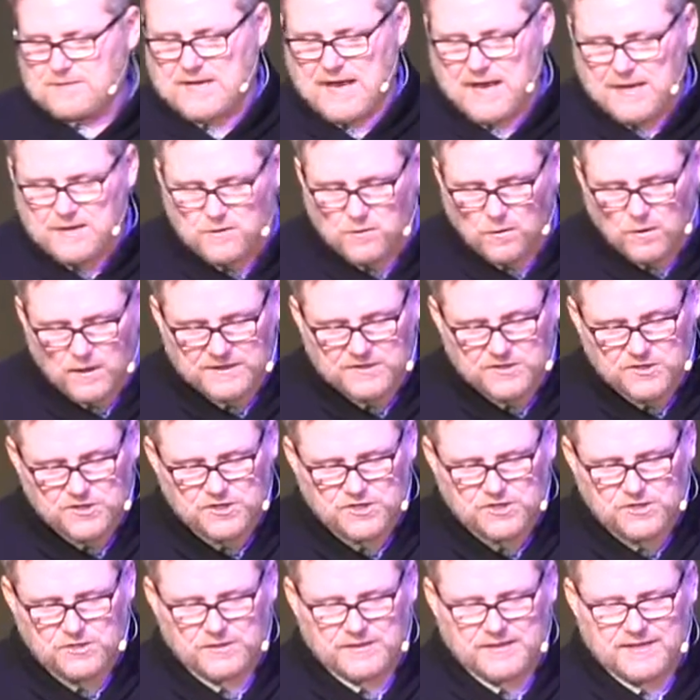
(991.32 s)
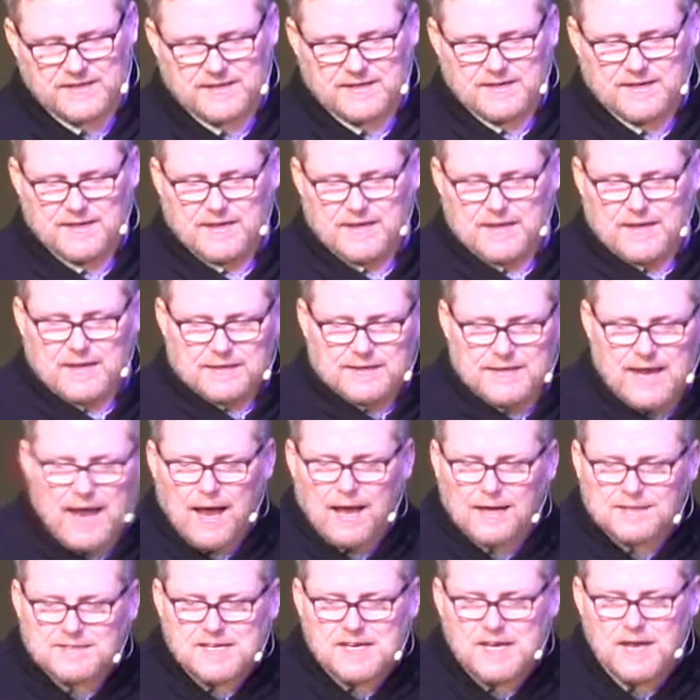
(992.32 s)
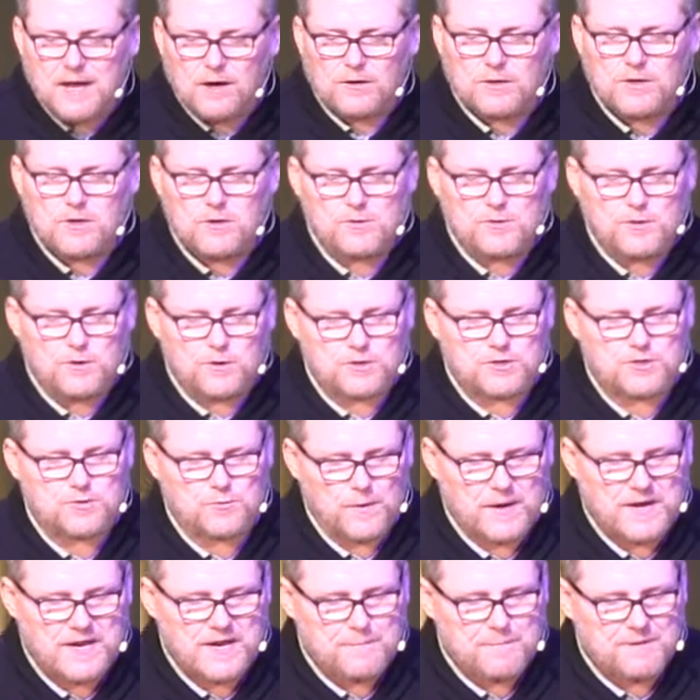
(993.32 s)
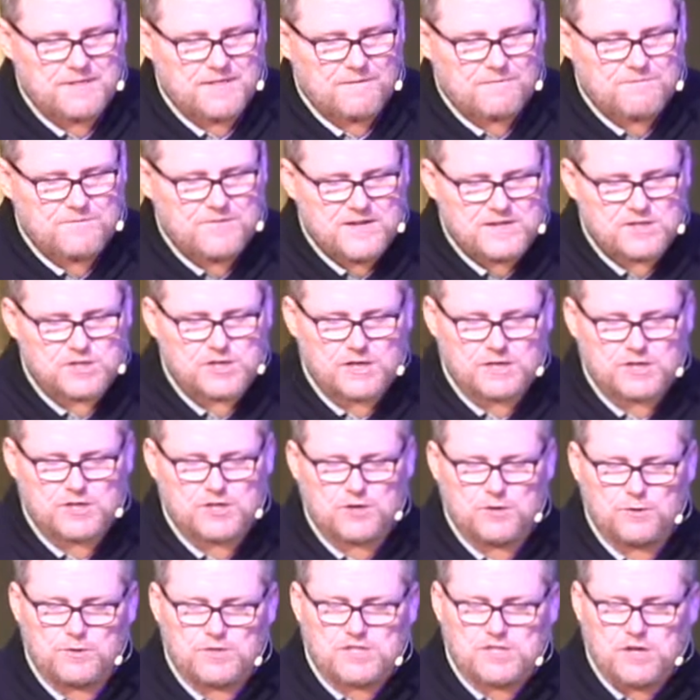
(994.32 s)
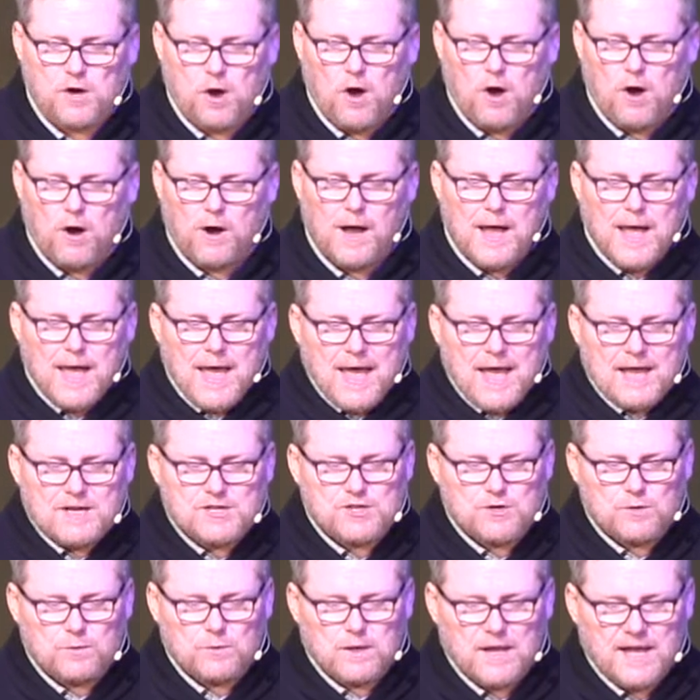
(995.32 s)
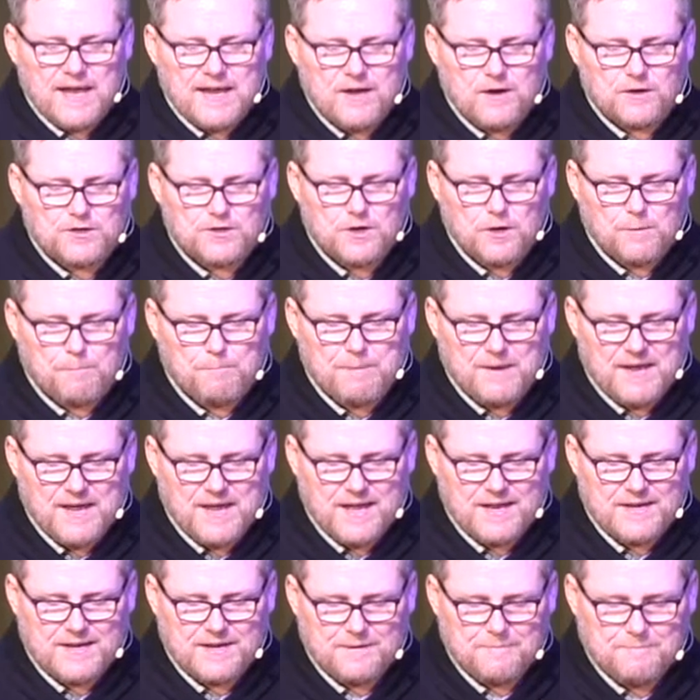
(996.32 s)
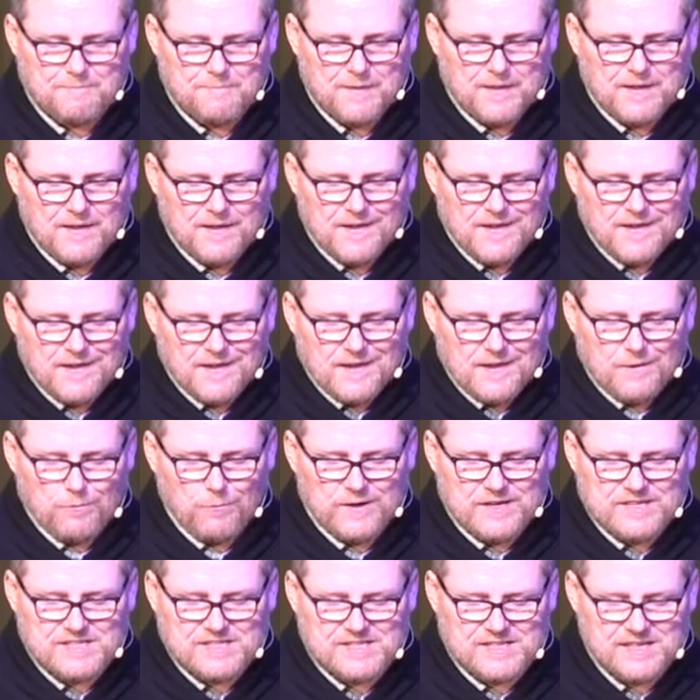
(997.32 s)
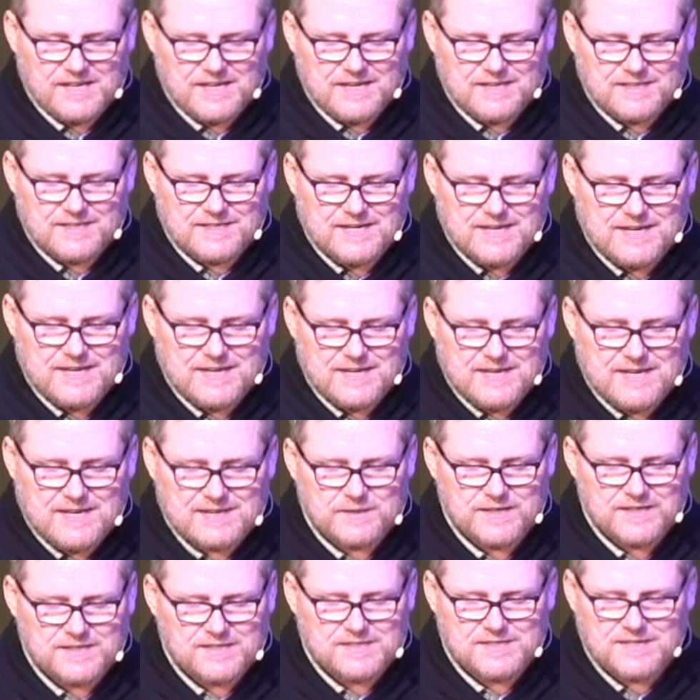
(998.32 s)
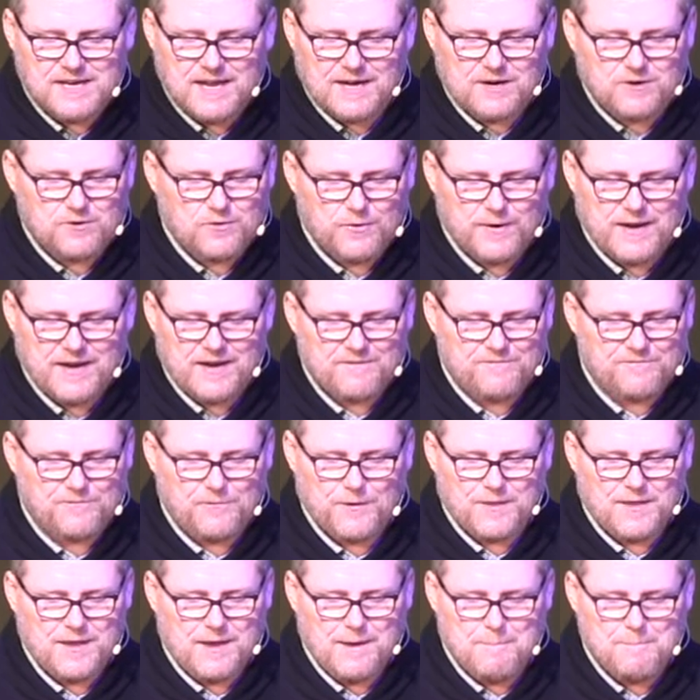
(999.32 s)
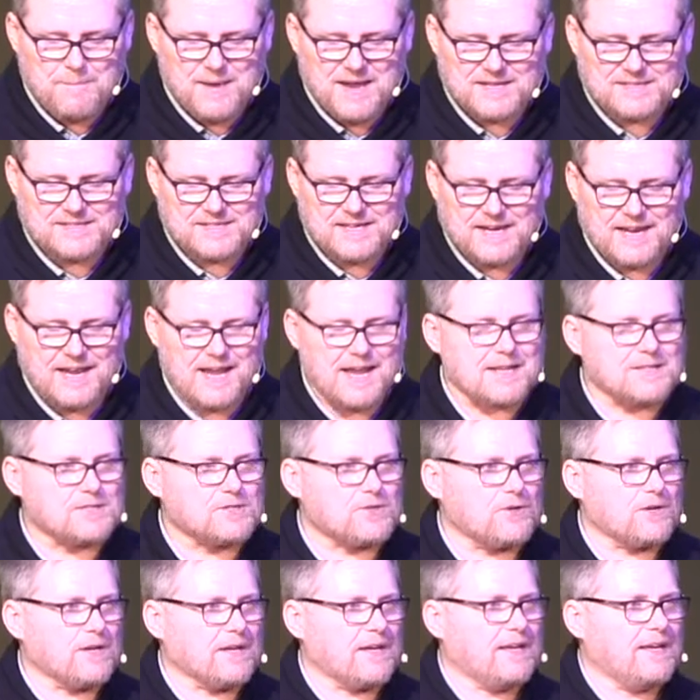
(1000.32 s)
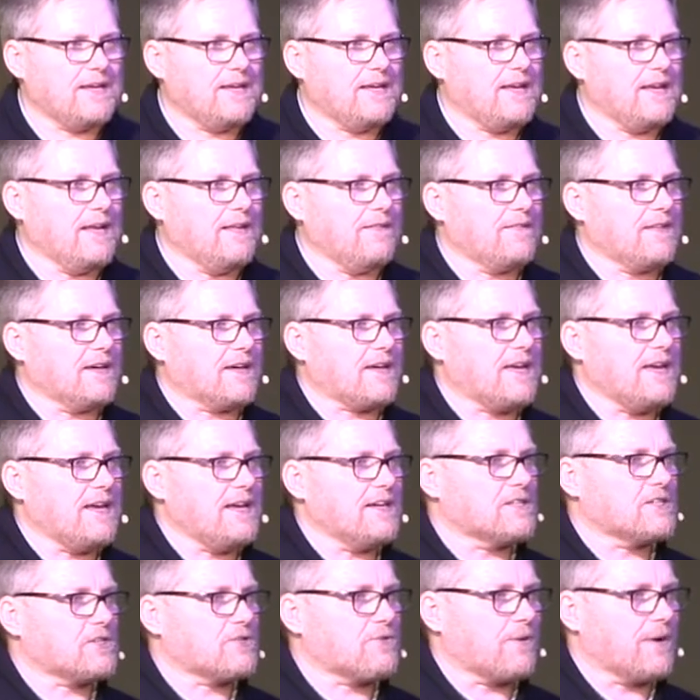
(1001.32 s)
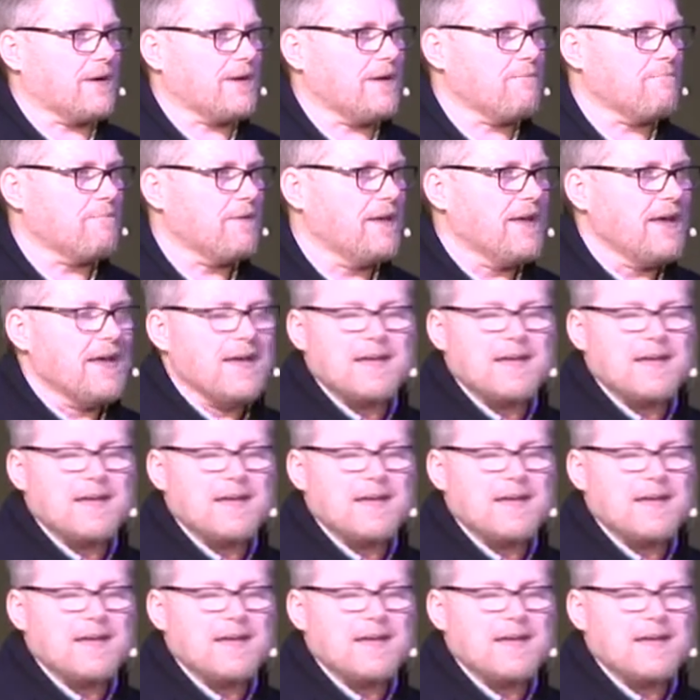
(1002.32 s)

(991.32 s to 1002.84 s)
Daniel understood it. Now I tell you your dream and the visions you saw as you lay on your bed. And we see it. Daniel didn't take credit for the amazing answer to get the king's dream.